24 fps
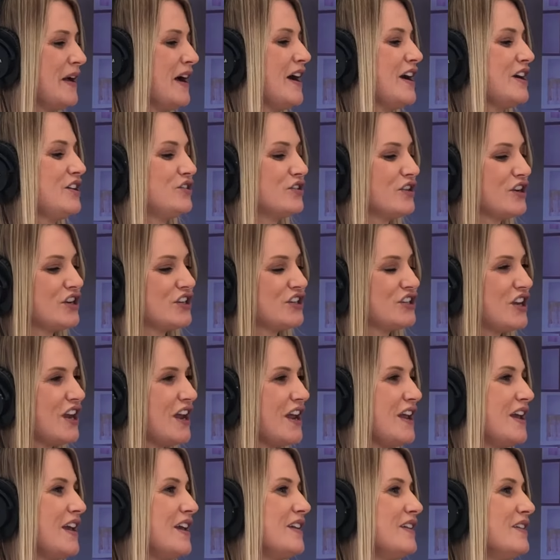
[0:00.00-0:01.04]

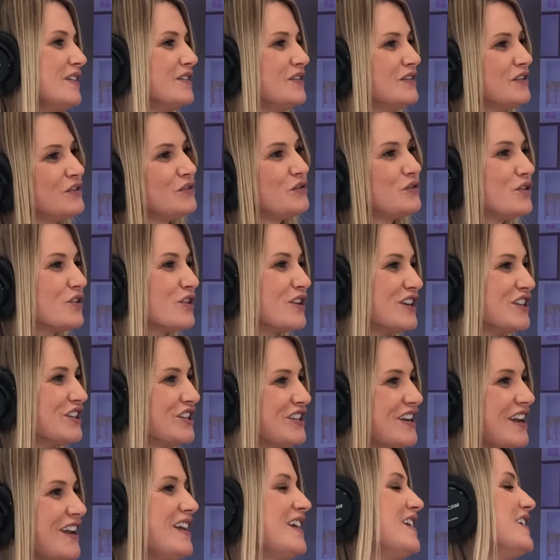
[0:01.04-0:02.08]
hydration and
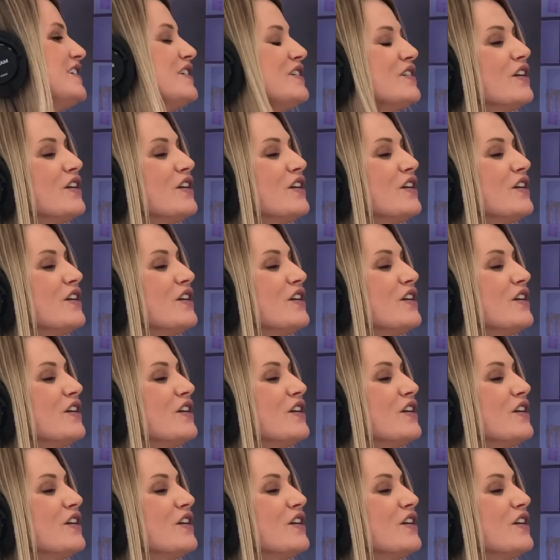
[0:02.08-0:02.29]
nutrition